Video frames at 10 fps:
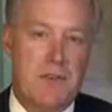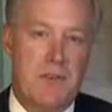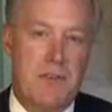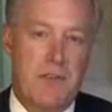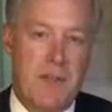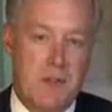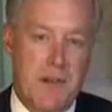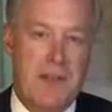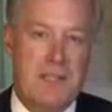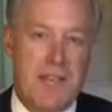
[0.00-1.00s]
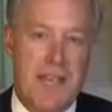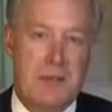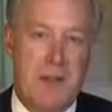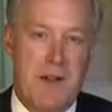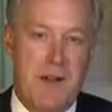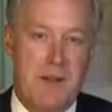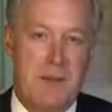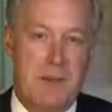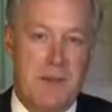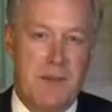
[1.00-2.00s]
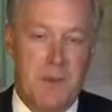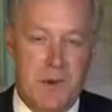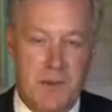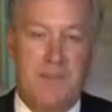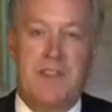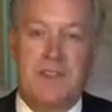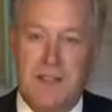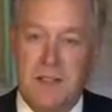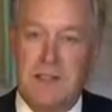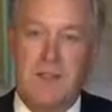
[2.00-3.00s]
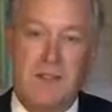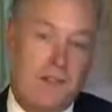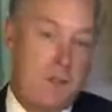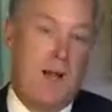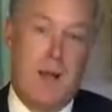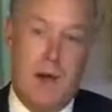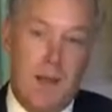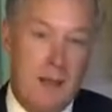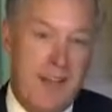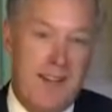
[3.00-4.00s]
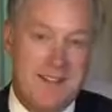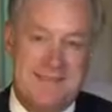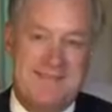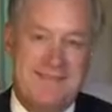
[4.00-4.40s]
sure that the American taxpayer get their money worth is what I'm all about.